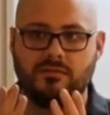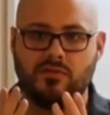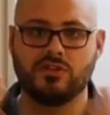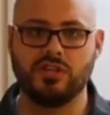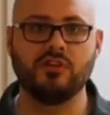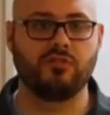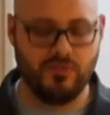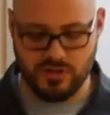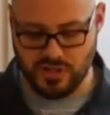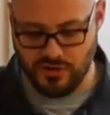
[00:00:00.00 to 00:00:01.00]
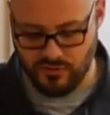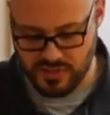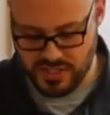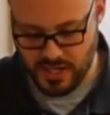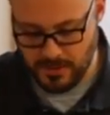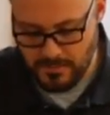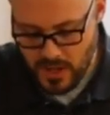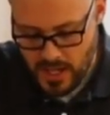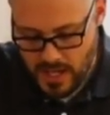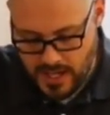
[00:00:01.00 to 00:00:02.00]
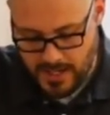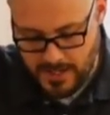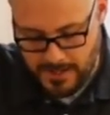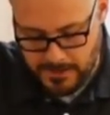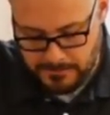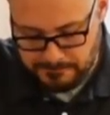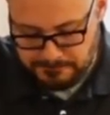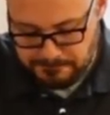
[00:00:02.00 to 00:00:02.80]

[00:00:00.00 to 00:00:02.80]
There's a different. There's a difference there. Um,